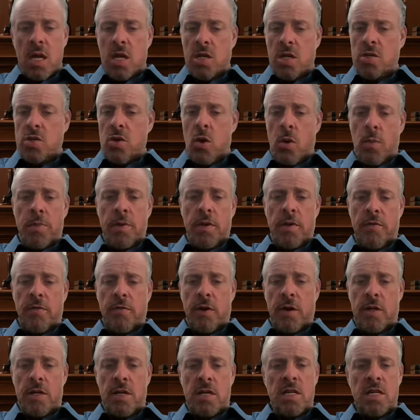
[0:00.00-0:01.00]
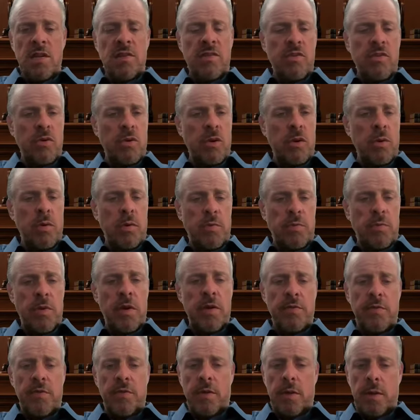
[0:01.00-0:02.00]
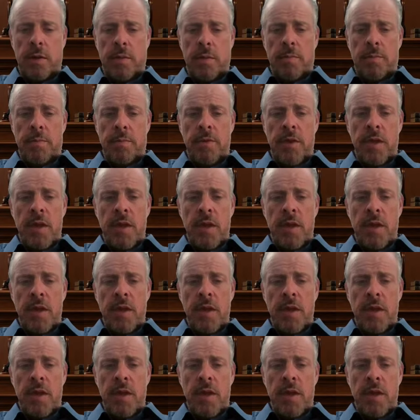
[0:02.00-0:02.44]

and don't be afraid to disagree respectfully.